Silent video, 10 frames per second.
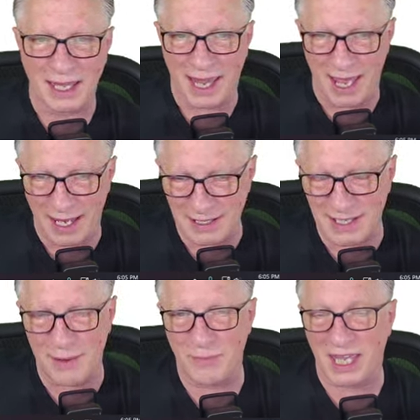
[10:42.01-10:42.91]
Kenny
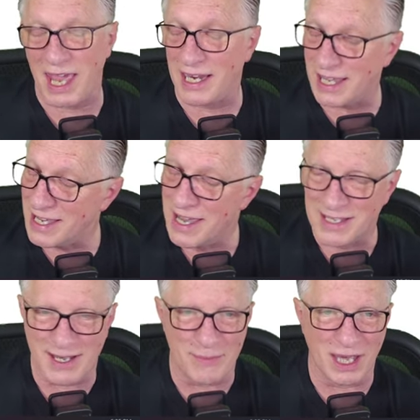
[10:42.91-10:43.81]

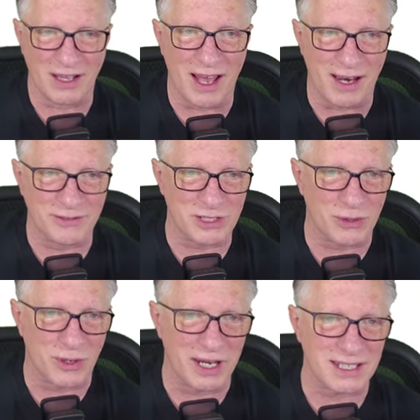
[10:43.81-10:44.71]
sent me a lot of
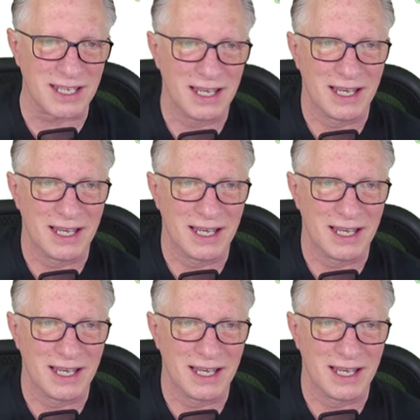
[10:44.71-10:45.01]
stories.